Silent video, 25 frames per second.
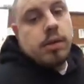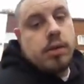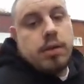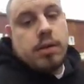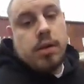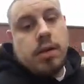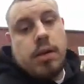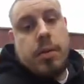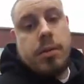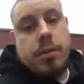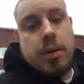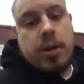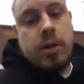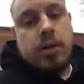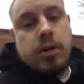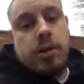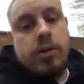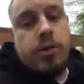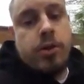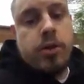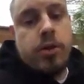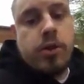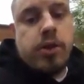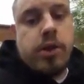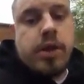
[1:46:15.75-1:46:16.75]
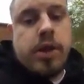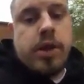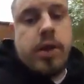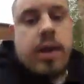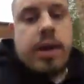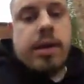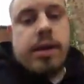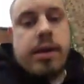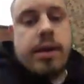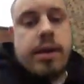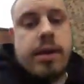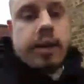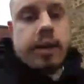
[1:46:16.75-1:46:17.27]
I'm gonna shoot now,
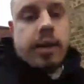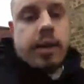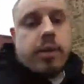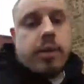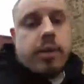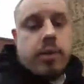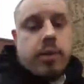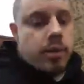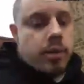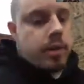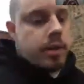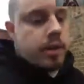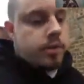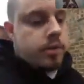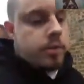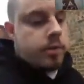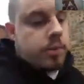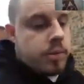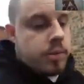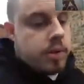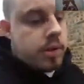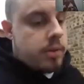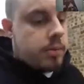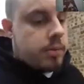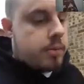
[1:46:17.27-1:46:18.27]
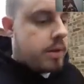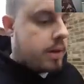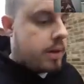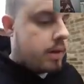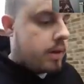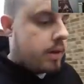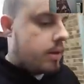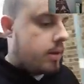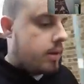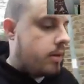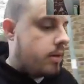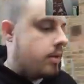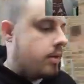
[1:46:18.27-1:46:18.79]
Andy, because I'm gonna get some dinner, mate.
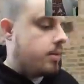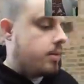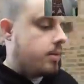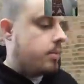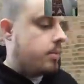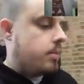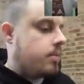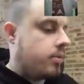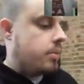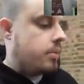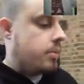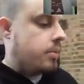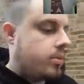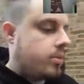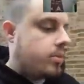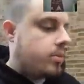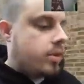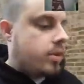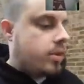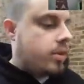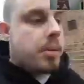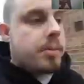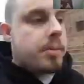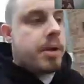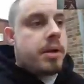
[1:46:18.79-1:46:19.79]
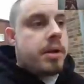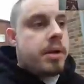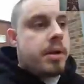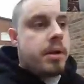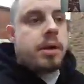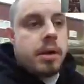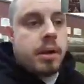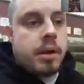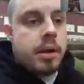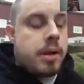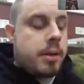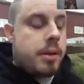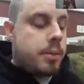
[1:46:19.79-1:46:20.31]
See my mum in
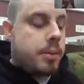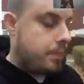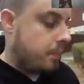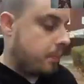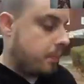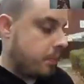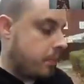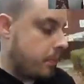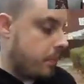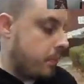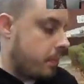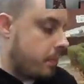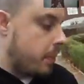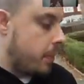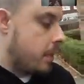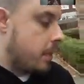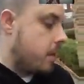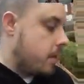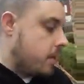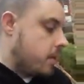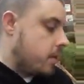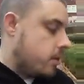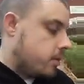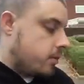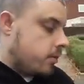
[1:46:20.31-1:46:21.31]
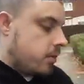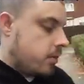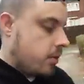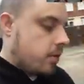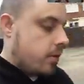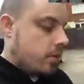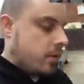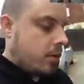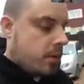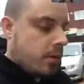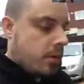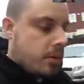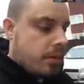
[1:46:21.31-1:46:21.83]
and that. So
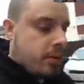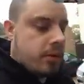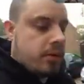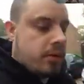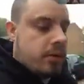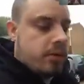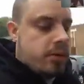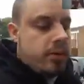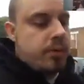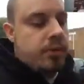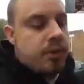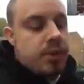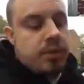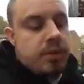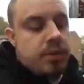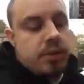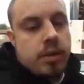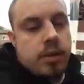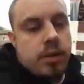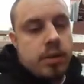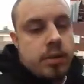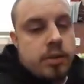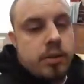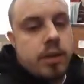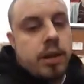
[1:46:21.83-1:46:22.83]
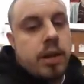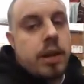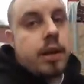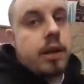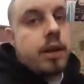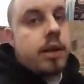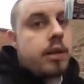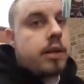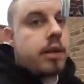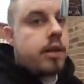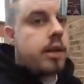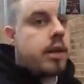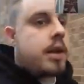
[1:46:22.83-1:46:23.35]
I'm going to visit her today
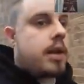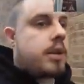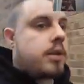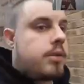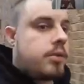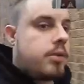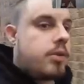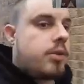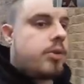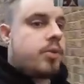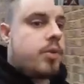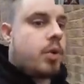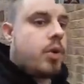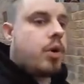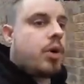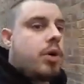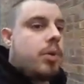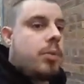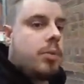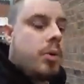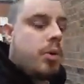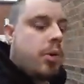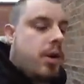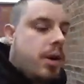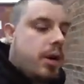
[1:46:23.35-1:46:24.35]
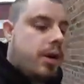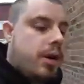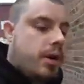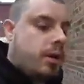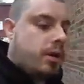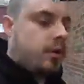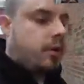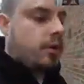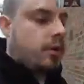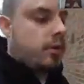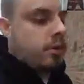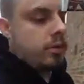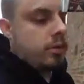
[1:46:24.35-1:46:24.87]
and that. So I thought I'd come on here,
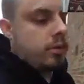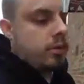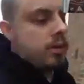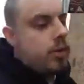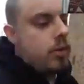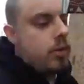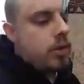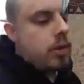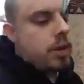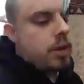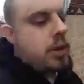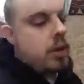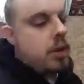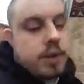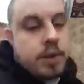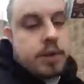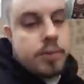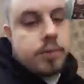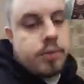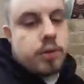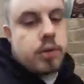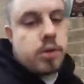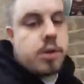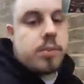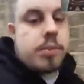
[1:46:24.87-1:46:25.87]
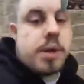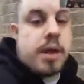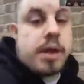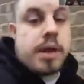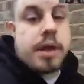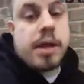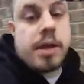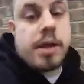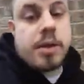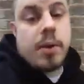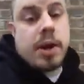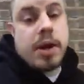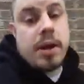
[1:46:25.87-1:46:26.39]
say hi and that. Thank you for coming in
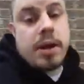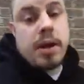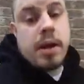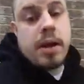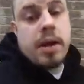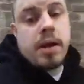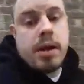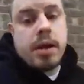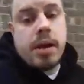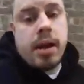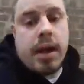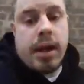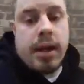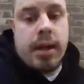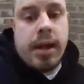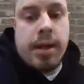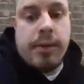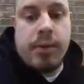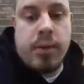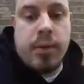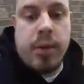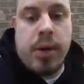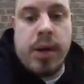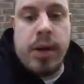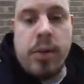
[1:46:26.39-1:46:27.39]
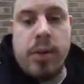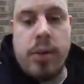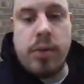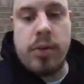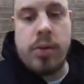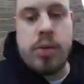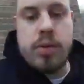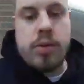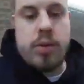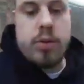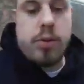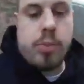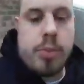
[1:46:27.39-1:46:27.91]
anyway, and everyone
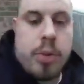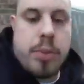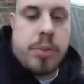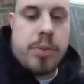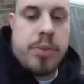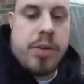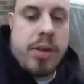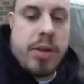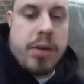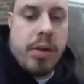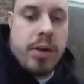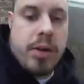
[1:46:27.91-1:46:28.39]
else who's popped in.